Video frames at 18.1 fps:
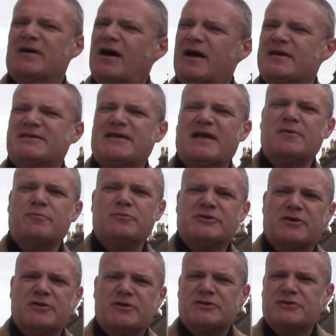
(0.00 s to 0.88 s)
I said I
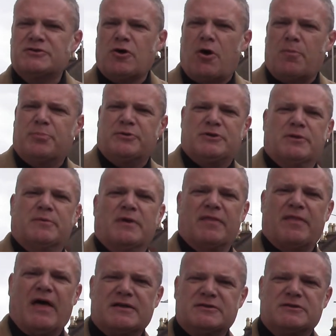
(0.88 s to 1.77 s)
was going to stop
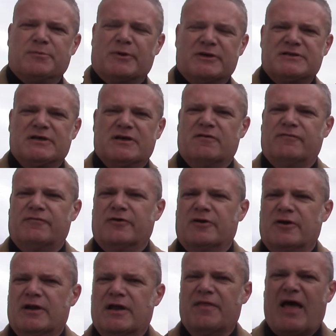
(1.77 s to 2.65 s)
doing that to myself
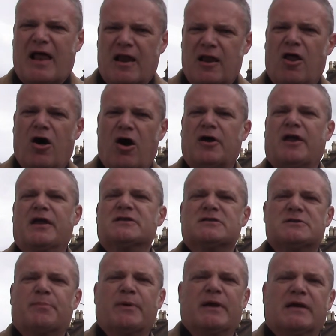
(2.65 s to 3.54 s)
earlier, that Larkin
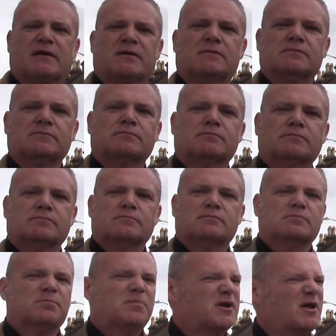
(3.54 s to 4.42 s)
speak,
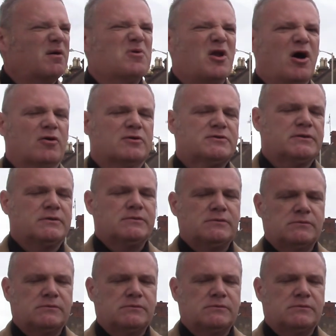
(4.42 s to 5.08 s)
but I'm not.